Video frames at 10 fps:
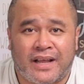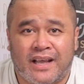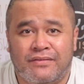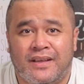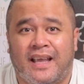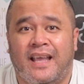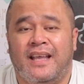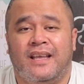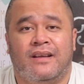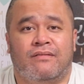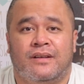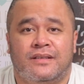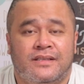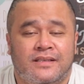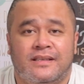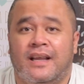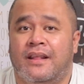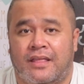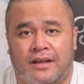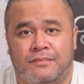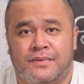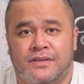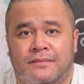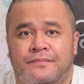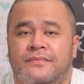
having aching wrists and thumbs.